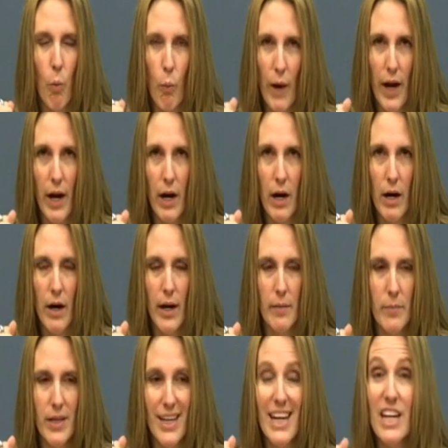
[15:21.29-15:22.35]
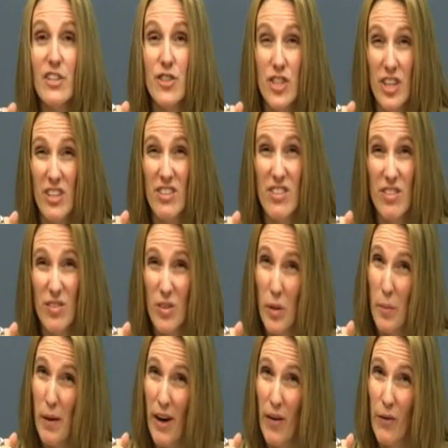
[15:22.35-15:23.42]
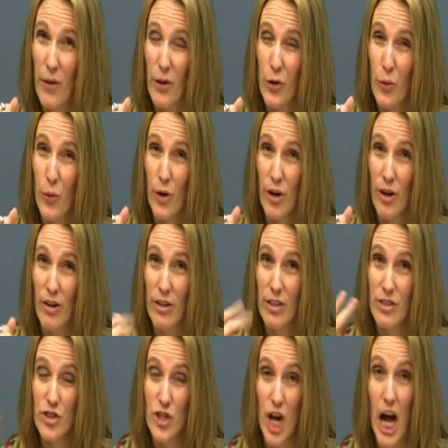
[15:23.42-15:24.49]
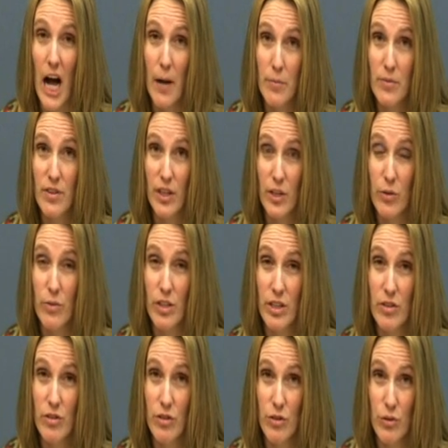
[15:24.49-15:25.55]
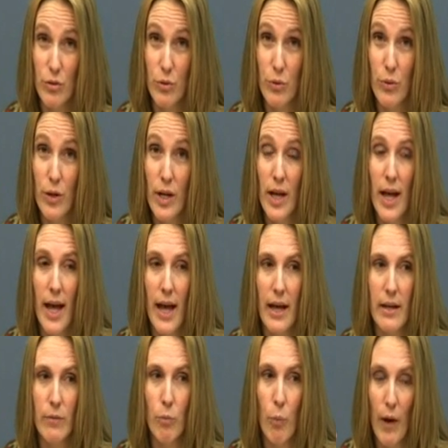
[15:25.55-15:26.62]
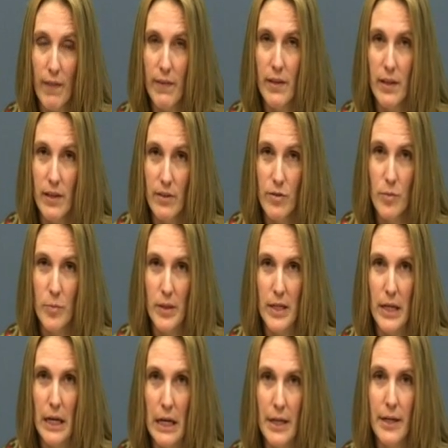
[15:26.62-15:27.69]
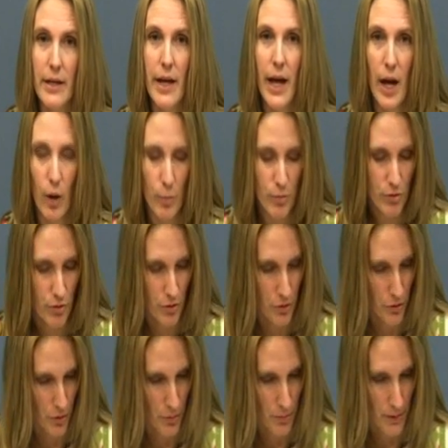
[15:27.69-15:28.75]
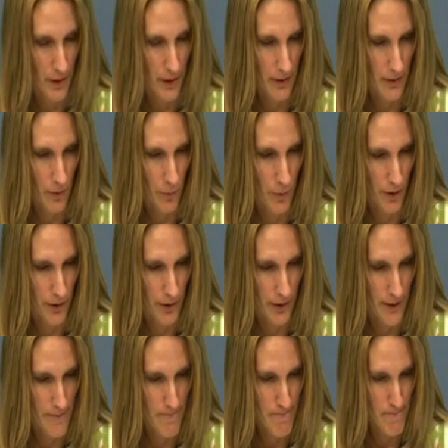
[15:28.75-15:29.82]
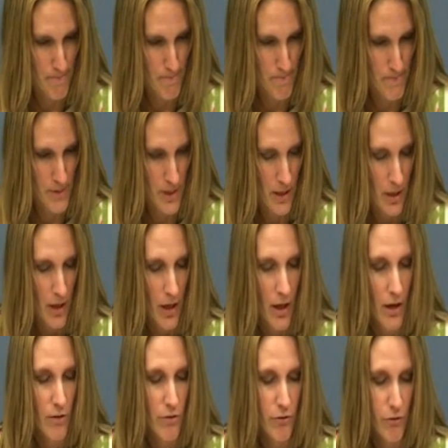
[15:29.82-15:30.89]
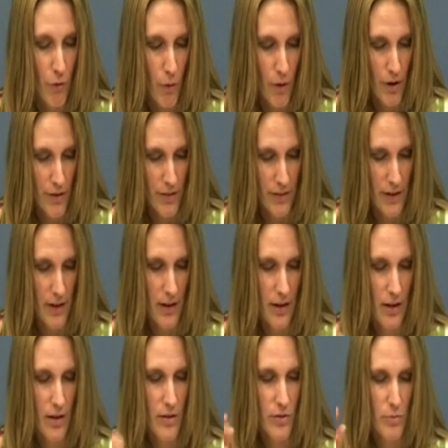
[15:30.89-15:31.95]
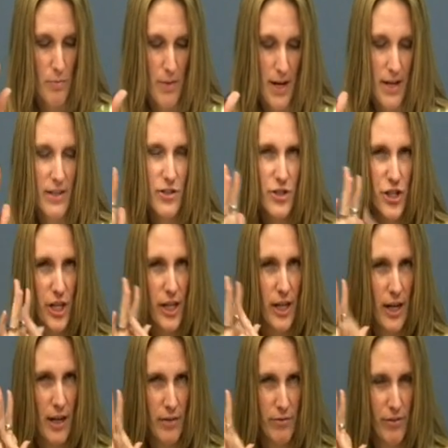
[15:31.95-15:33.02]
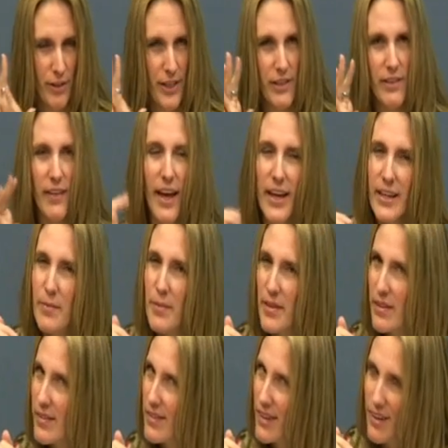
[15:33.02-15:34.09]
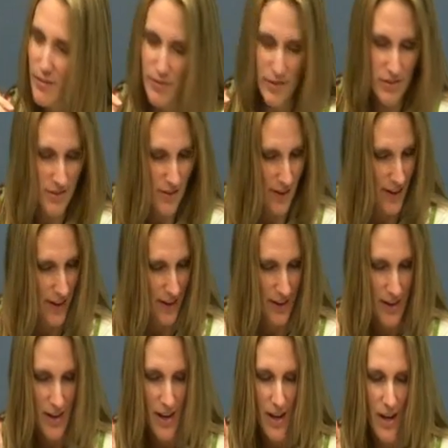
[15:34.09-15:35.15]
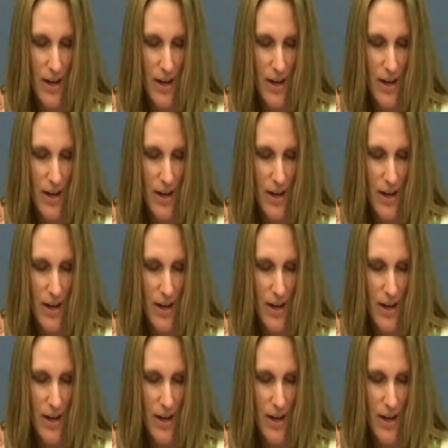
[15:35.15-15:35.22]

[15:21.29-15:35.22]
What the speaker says: aware and being conscientious about your jobs that you need to do and when they need to be done helps your group get their work done. 4th is managing conflict. That can be the toughest thing.